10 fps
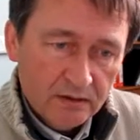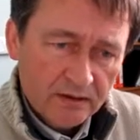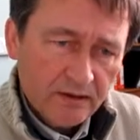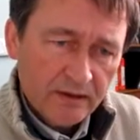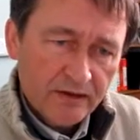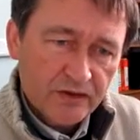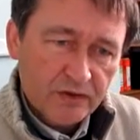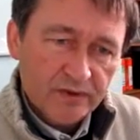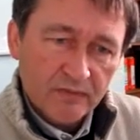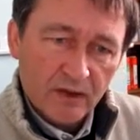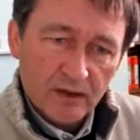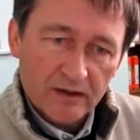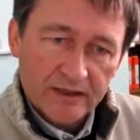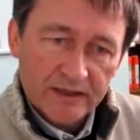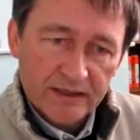Didn't there used to be a
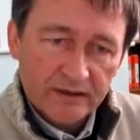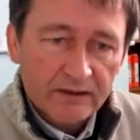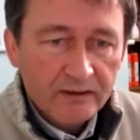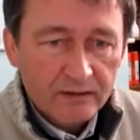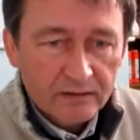market here?